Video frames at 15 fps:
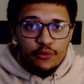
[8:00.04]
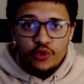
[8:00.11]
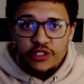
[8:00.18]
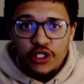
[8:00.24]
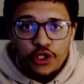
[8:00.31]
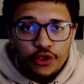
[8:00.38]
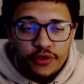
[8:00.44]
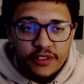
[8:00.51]
I was
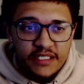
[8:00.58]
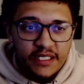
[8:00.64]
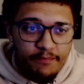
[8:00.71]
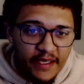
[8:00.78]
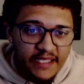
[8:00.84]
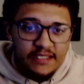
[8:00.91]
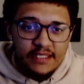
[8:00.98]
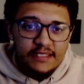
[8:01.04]
clueless. He
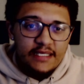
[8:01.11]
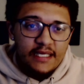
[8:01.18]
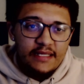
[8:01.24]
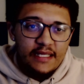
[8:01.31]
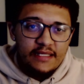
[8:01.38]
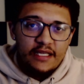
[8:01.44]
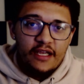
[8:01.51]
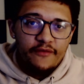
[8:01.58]
basically said
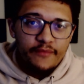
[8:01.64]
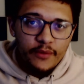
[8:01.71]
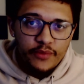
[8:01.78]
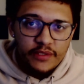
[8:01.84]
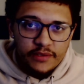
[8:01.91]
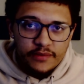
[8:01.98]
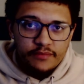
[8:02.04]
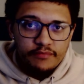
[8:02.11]
that the government
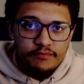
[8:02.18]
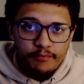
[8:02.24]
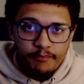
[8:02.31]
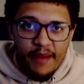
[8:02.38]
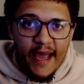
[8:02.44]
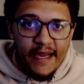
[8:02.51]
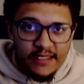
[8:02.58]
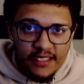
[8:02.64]
was
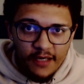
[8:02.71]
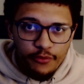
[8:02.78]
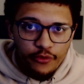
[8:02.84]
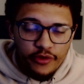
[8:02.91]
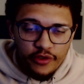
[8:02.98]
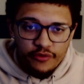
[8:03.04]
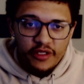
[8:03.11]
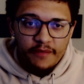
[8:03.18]
backed up
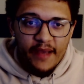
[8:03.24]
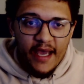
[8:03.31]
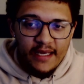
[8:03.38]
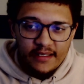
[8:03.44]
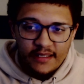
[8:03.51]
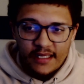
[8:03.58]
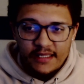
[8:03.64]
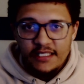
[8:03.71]
really, really bad,
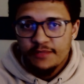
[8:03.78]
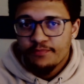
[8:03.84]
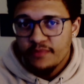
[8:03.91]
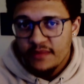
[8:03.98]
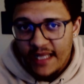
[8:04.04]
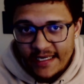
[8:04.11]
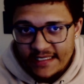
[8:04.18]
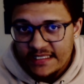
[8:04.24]
and that this
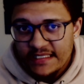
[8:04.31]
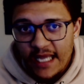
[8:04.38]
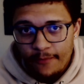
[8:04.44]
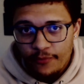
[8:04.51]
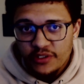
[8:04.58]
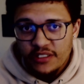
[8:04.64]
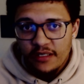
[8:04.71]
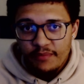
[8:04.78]
next
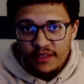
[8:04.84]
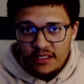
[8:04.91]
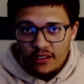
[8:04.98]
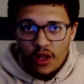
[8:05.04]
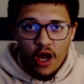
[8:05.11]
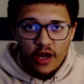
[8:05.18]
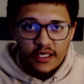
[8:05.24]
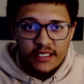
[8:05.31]
step was going to be the
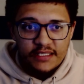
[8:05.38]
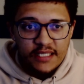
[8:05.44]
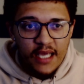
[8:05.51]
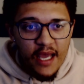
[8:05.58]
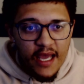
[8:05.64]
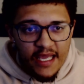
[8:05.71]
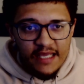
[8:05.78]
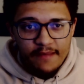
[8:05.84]
longest.
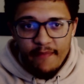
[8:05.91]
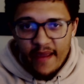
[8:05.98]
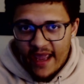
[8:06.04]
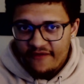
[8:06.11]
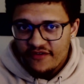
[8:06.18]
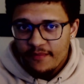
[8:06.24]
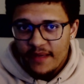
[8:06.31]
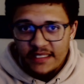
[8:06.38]
He may
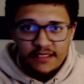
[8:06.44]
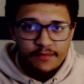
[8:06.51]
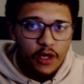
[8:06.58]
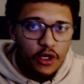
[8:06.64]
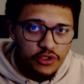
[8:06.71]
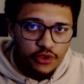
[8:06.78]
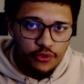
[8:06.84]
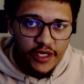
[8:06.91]
have to make some
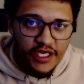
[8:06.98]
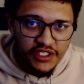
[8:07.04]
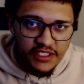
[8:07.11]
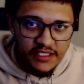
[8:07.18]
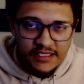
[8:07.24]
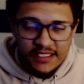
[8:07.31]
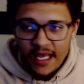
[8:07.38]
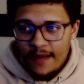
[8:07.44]

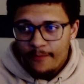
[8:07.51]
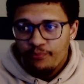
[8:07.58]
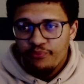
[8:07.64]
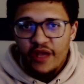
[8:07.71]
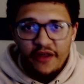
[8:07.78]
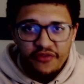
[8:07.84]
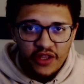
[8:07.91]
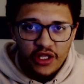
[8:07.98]
alterations.
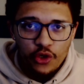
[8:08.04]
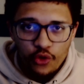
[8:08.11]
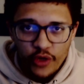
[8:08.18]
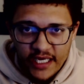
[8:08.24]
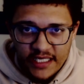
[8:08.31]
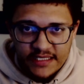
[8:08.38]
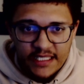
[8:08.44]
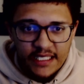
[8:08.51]
Nothing
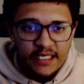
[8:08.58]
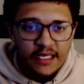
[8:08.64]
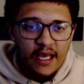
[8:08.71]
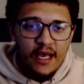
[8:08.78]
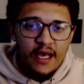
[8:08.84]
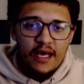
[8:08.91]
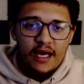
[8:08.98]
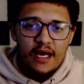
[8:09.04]
crazy.
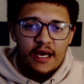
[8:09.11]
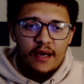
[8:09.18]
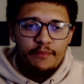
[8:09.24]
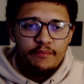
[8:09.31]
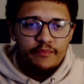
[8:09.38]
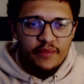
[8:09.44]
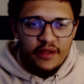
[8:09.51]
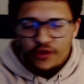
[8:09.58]

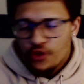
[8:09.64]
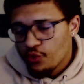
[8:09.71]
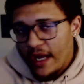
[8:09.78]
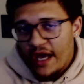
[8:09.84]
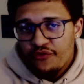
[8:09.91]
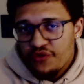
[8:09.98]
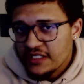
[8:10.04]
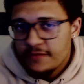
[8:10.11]
Um,
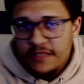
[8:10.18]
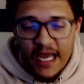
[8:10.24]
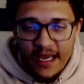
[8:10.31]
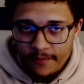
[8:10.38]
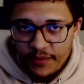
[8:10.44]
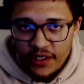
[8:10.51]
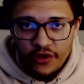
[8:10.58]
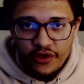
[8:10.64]
throughout this
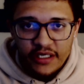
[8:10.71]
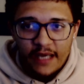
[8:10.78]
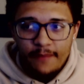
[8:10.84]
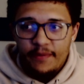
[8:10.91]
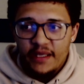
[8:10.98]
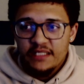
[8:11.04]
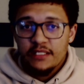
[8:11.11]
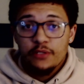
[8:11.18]
time period, I
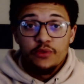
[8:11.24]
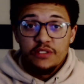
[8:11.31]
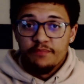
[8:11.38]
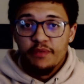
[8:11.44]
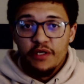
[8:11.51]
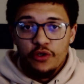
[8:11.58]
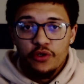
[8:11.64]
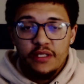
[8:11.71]
basically was
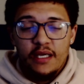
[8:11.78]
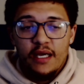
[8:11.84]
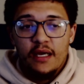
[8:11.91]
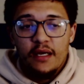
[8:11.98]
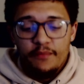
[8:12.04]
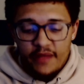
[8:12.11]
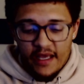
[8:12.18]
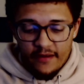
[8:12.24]
billed
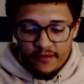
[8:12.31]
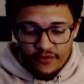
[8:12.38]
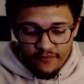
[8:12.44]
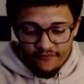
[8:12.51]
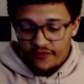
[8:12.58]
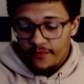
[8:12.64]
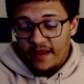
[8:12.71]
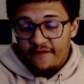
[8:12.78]
um,
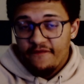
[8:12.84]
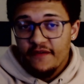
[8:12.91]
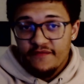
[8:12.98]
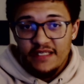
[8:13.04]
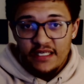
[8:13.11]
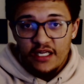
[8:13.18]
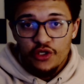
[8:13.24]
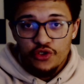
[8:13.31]
that from that
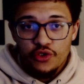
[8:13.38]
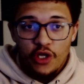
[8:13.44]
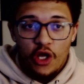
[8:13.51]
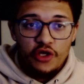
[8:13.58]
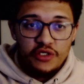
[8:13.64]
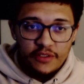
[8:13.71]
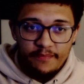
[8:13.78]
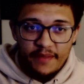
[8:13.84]
fifteen hundred
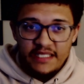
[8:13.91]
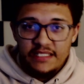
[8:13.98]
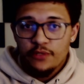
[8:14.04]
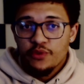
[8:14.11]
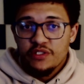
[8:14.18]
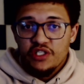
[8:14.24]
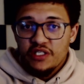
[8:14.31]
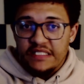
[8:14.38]
dollars. It basically
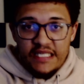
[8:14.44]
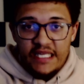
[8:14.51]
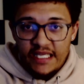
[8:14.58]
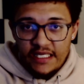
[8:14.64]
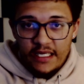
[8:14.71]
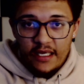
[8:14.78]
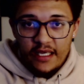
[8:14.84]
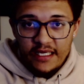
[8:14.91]
was just sitting
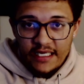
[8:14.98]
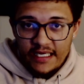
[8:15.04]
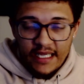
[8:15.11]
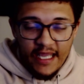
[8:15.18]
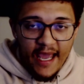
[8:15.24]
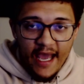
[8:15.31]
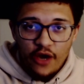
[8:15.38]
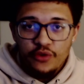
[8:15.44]
in, a, in an
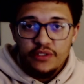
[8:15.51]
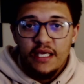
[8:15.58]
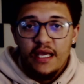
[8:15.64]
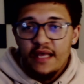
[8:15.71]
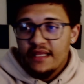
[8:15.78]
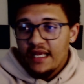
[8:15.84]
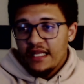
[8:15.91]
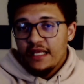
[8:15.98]
account
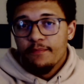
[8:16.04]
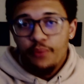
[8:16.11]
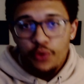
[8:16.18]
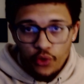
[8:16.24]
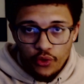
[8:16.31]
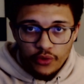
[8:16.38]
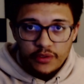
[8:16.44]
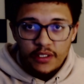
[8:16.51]
that he
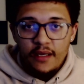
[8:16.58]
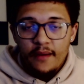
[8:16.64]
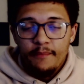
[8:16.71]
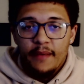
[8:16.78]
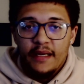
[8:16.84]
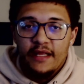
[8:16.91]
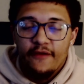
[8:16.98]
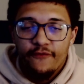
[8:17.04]
pulled
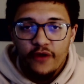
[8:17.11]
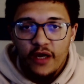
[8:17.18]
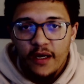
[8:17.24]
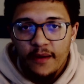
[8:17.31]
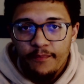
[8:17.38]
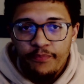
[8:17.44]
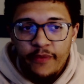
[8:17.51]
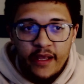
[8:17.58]
money
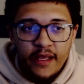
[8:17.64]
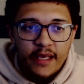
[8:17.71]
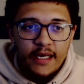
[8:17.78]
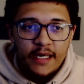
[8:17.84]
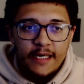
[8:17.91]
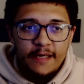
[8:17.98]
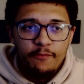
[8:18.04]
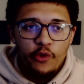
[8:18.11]
from
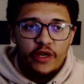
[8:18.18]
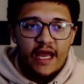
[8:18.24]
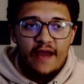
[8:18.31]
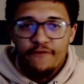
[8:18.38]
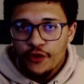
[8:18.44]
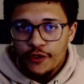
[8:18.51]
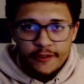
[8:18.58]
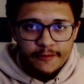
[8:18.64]
um,
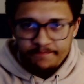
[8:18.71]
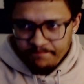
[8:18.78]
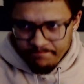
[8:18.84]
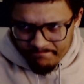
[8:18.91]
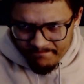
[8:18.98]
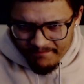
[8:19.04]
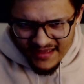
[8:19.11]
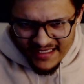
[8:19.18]
whenever
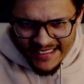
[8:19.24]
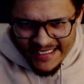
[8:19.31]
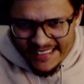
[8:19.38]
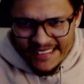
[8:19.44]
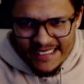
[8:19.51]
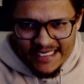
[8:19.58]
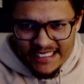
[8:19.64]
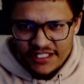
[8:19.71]
he
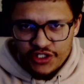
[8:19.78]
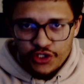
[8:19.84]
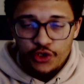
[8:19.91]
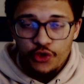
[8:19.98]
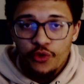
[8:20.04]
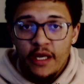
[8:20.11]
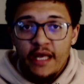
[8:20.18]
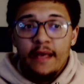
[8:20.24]
needed
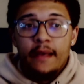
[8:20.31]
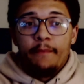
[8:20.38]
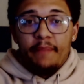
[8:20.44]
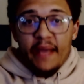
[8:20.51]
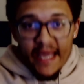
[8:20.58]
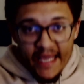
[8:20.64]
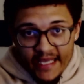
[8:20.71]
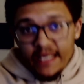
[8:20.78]
to
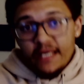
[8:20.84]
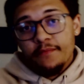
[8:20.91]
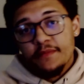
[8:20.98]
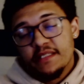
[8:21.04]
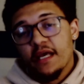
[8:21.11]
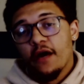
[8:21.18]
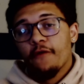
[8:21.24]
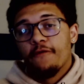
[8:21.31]
pay
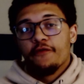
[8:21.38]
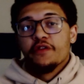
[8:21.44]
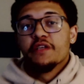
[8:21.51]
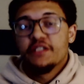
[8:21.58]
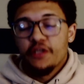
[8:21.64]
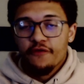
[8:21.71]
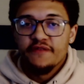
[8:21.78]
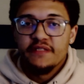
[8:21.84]
himself for the
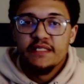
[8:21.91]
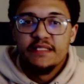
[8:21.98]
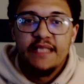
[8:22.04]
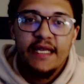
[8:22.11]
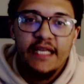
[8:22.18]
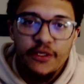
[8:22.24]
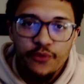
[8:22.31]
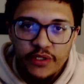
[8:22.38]
services
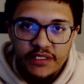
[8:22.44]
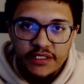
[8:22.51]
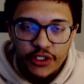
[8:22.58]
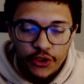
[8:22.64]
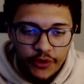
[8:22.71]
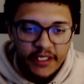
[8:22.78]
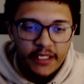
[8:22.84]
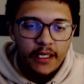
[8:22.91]
that he was
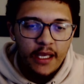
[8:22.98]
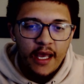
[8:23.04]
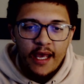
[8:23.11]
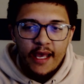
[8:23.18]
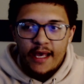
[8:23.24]
doing.